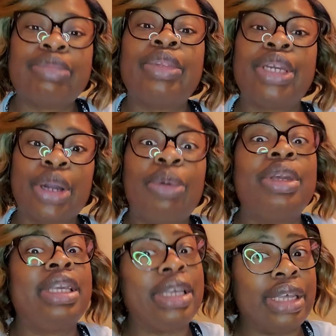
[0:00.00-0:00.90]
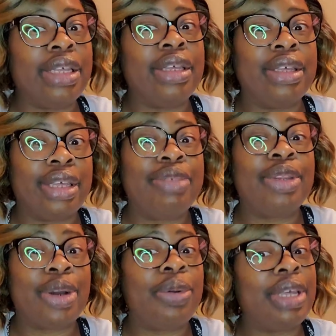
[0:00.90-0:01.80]
go in, it's gonna
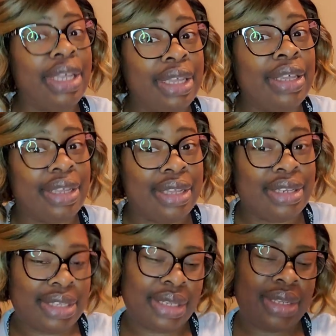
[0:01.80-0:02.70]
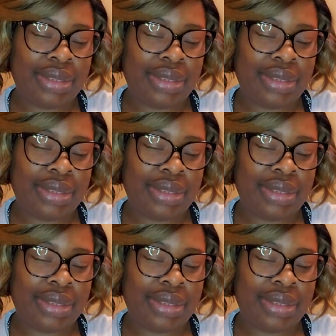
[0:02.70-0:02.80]
go in this time.